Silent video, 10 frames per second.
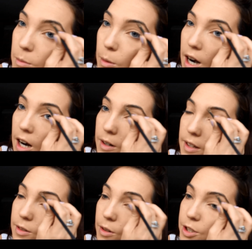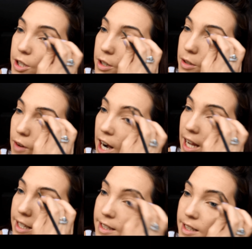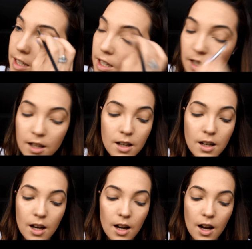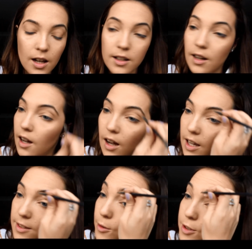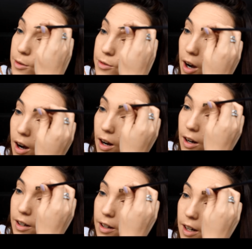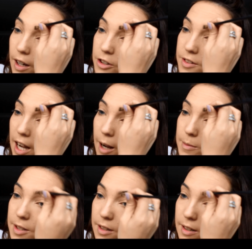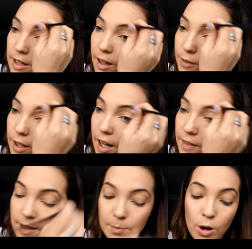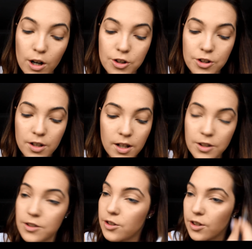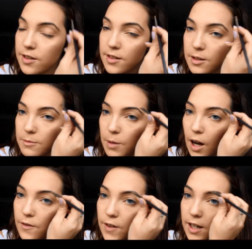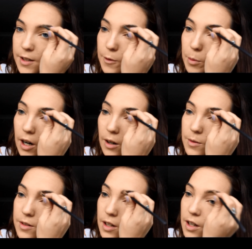brown, it's not too red, and it's not too dark. I just absolutely love it, and this brush is just perfect for brows.